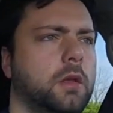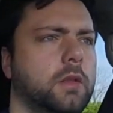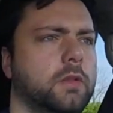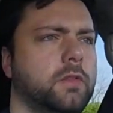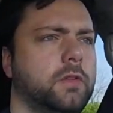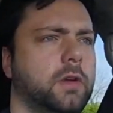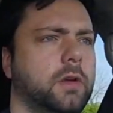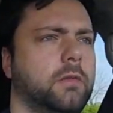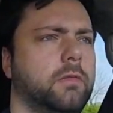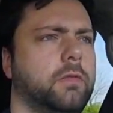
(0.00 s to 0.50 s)

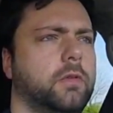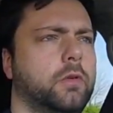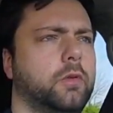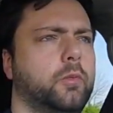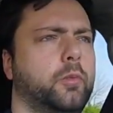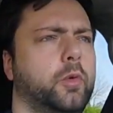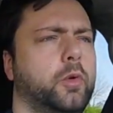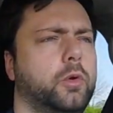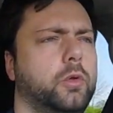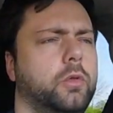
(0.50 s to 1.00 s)
instead of
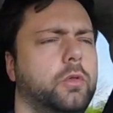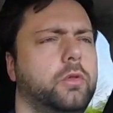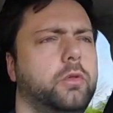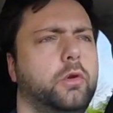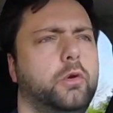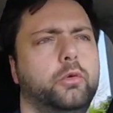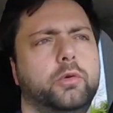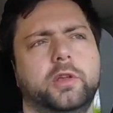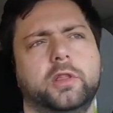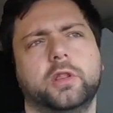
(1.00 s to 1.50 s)
throwing them,
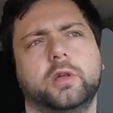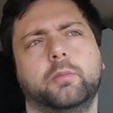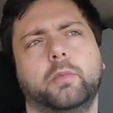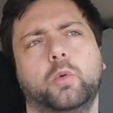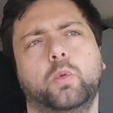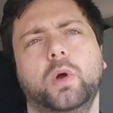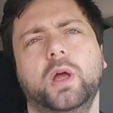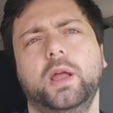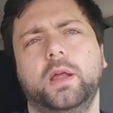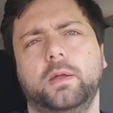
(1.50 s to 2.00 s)
throwing them
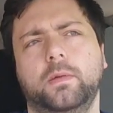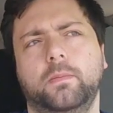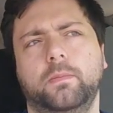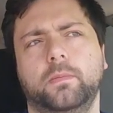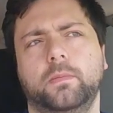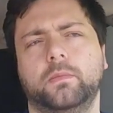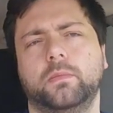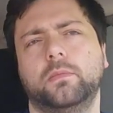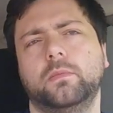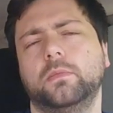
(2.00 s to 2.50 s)
away.
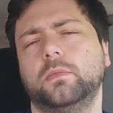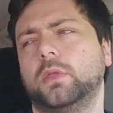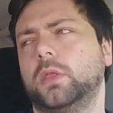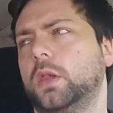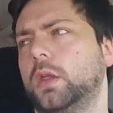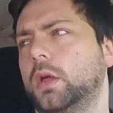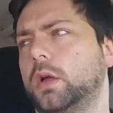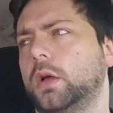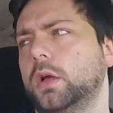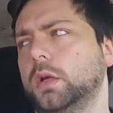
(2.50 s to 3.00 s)

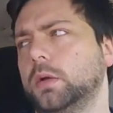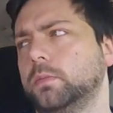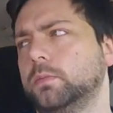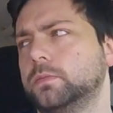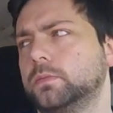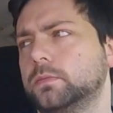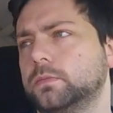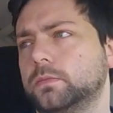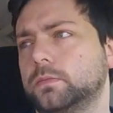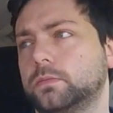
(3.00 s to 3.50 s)
Um,
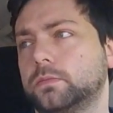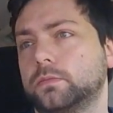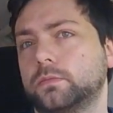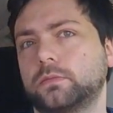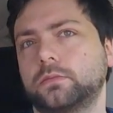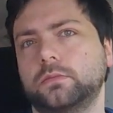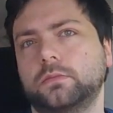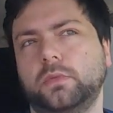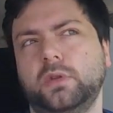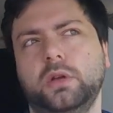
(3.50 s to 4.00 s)

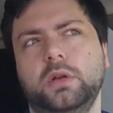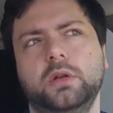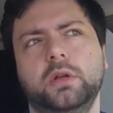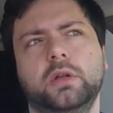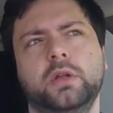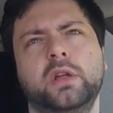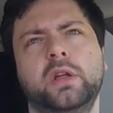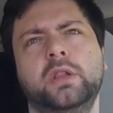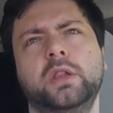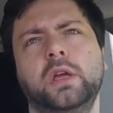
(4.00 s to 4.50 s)

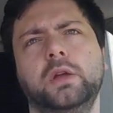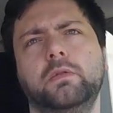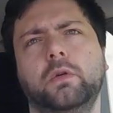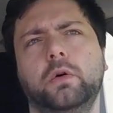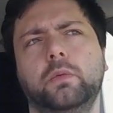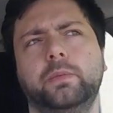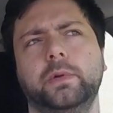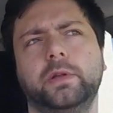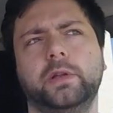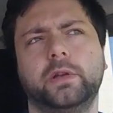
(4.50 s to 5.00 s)
and they've
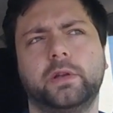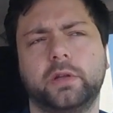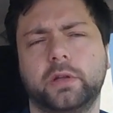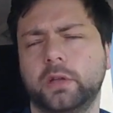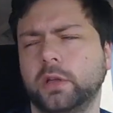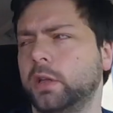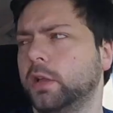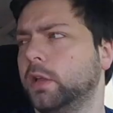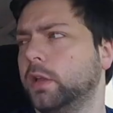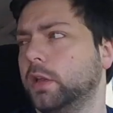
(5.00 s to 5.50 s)
opened
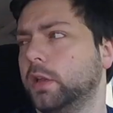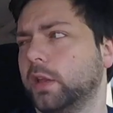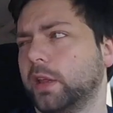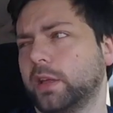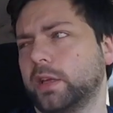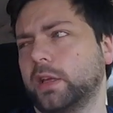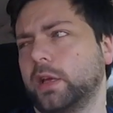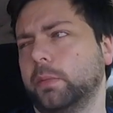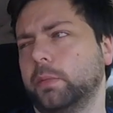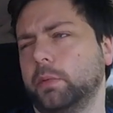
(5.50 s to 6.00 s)

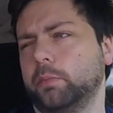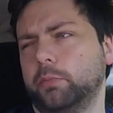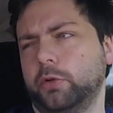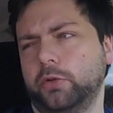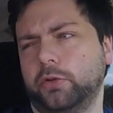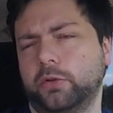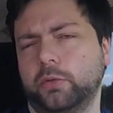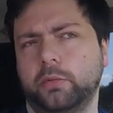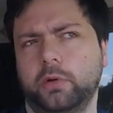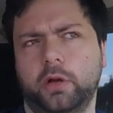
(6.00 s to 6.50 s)
a couple
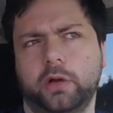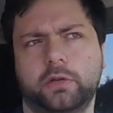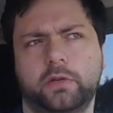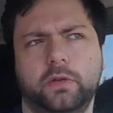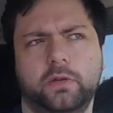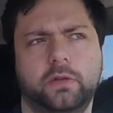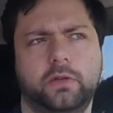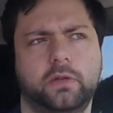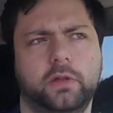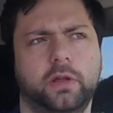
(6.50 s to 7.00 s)
booster
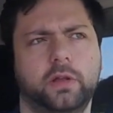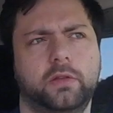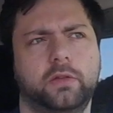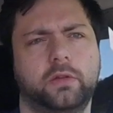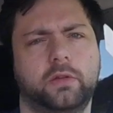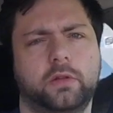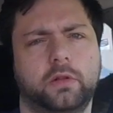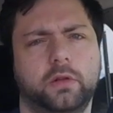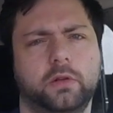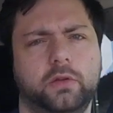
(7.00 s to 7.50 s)
boxes. So
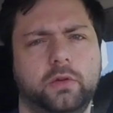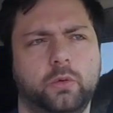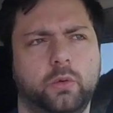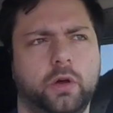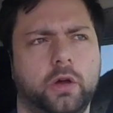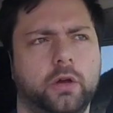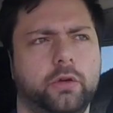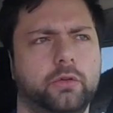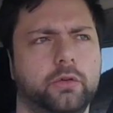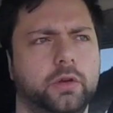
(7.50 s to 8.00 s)
that's close to
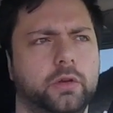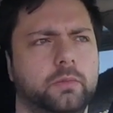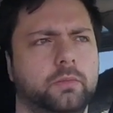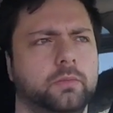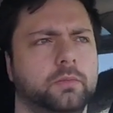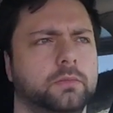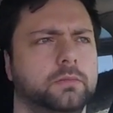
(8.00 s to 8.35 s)
100.